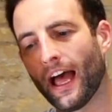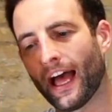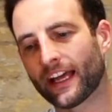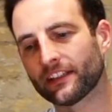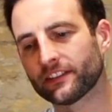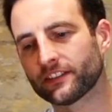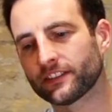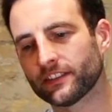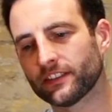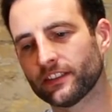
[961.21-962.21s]

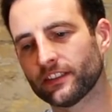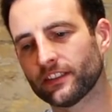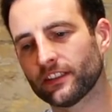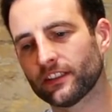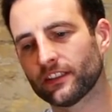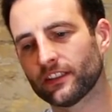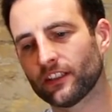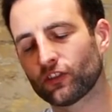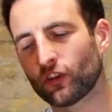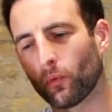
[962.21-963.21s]
And
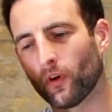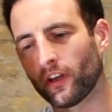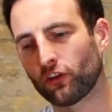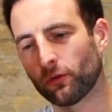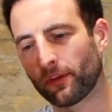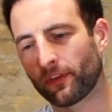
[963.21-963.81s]
so what he should be